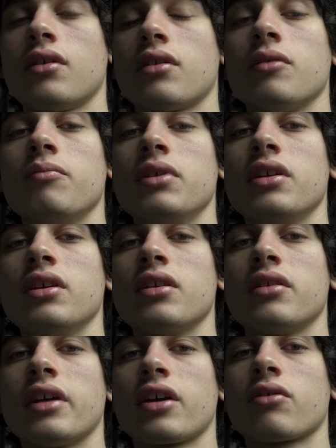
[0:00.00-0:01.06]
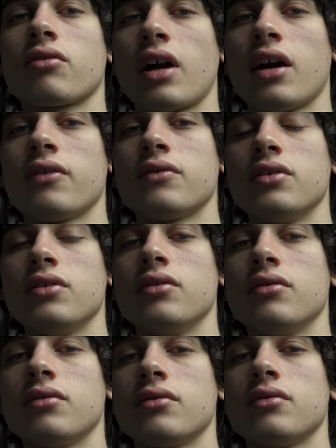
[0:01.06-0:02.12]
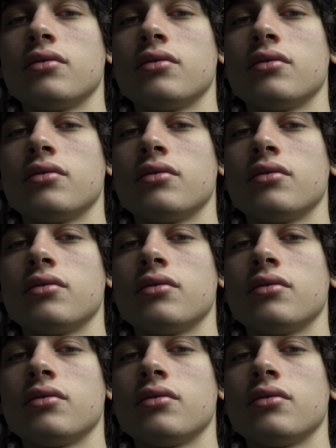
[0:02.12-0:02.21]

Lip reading: The being that crafted you,